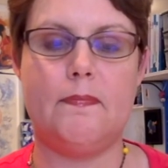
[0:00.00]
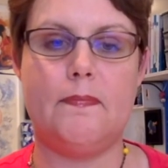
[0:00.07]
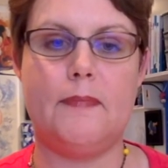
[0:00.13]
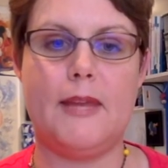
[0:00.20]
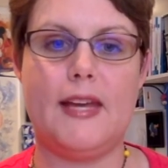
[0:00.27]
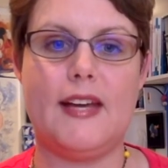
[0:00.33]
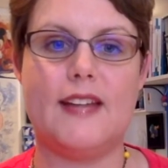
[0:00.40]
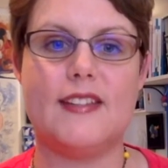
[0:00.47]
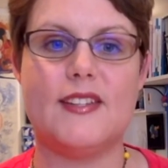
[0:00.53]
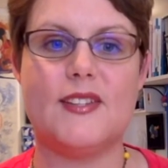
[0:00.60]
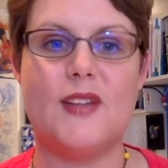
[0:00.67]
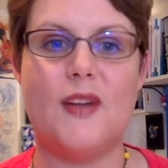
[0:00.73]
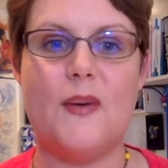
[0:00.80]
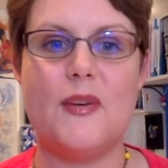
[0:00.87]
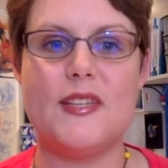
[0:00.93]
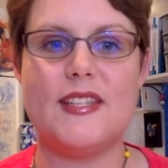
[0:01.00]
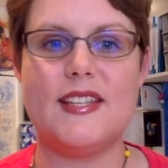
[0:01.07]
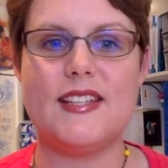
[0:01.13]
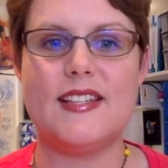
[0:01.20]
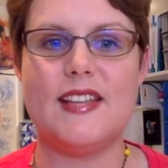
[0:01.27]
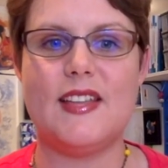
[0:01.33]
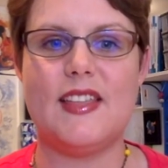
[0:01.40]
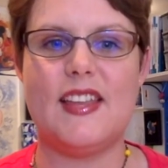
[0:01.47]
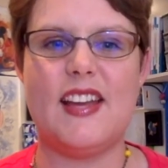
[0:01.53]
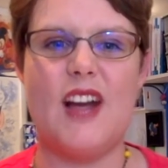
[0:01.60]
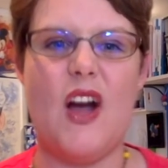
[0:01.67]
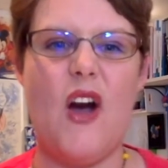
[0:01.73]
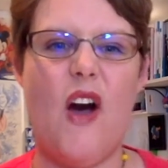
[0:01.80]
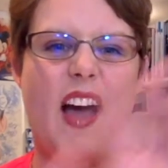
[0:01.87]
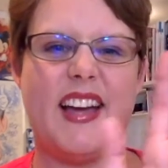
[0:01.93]
because there's always things that you think,
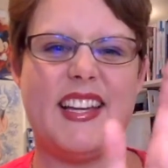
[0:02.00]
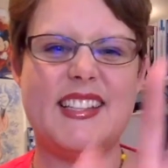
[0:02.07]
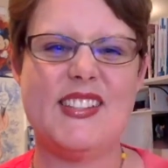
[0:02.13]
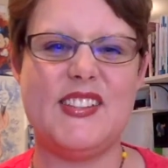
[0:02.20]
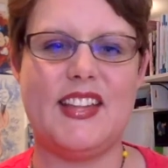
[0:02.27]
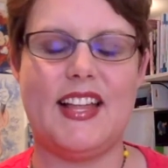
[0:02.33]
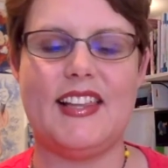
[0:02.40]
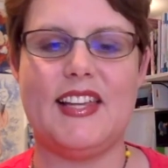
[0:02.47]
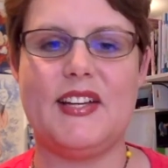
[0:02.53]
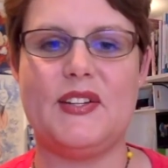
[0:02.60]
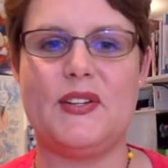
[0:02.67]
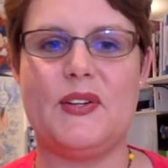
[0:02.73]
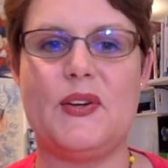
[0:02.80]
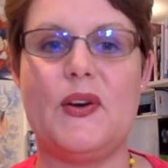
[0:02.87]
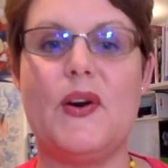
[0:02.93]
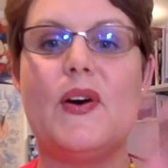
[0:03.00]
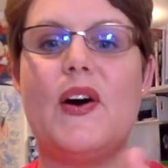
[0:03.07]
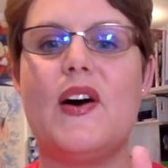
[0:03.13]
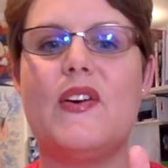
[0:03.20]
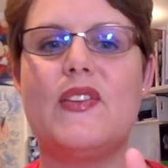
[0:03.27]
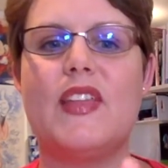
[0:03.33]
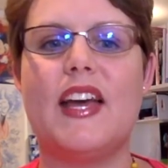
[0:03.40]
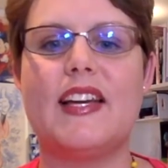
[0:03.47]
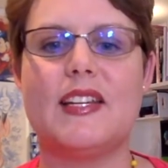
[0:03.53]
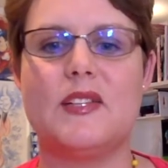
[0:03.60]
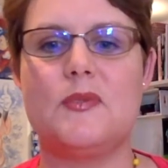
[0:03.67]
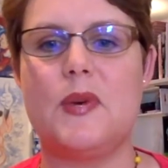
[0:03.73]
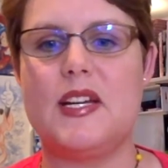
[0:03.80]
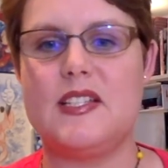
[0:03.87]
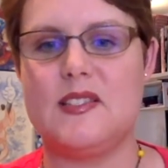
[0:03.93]
oh, I can do that later, or oh, that
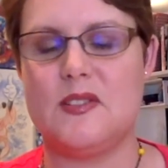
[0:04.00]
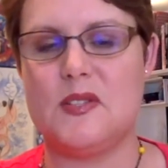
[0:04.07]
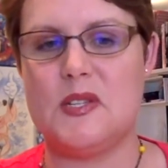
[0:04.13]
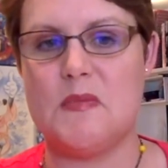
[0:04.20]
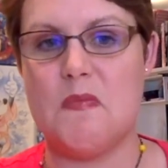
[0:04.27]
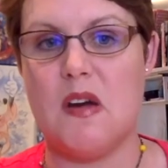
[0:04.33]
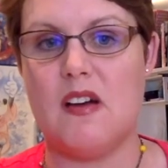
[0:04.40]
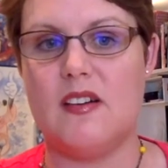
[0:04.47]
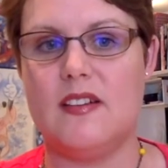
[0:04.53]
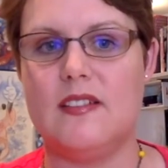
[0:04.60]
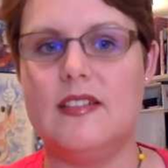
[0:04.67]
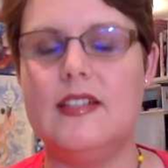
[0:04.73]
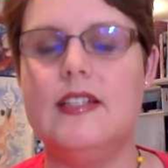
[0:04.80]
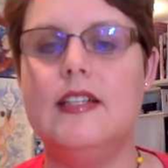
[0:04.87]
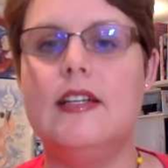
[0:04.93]
can wait till tomorrow.